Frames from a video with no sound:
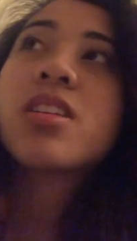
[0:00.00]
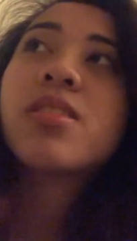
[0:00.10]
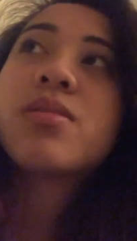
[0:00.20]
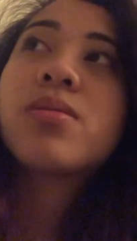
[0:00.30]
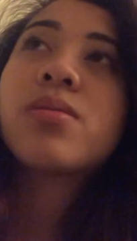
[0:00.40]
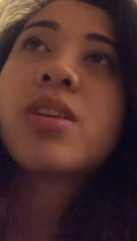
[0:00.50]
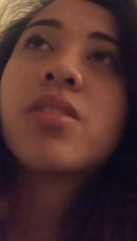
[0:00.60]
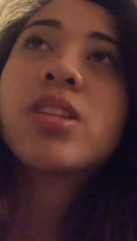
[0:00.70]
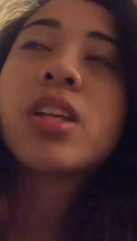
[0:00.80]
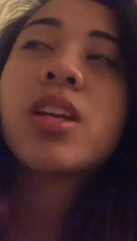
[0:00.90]
I
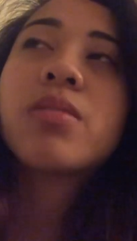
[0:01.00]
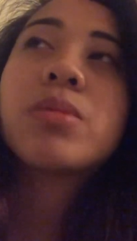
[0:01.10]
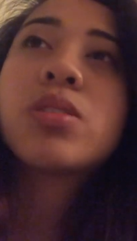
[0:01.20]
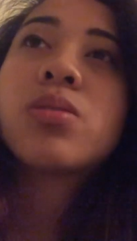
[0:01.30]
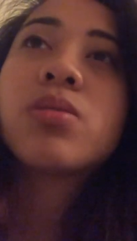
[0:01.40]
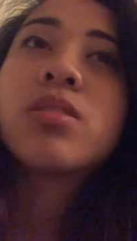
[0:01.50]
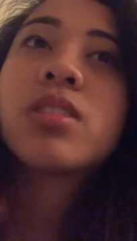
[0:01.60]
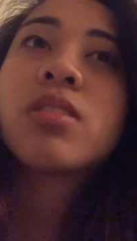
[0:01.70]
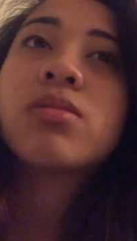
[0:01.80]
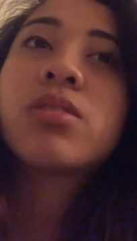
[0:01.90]
found that I've been doing
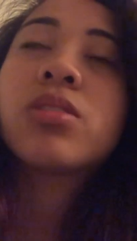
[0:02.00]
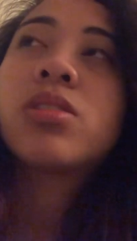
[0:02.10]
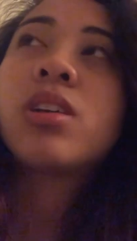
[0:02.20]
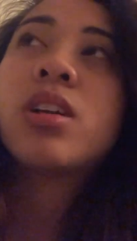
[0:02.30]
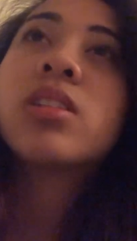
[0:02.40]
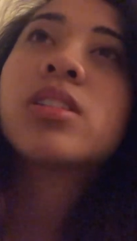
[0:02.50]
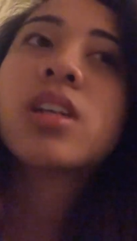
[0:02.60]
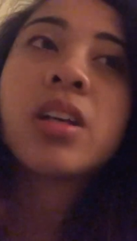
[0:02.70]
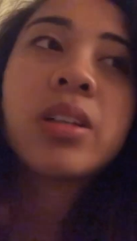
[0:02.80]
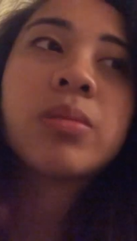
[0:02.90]
that for a long
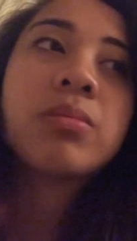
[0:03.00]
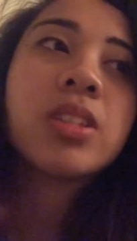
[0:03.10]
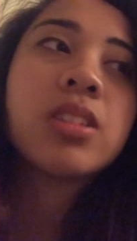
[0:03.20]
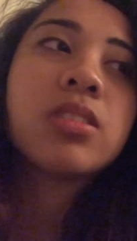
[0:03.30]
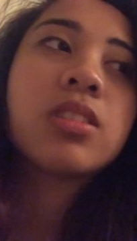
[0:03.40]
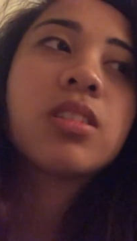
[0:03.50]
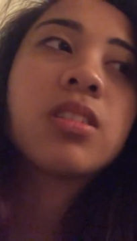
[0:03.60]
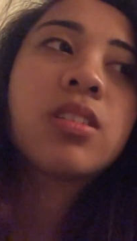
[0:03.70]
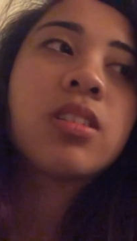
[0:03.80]
time, just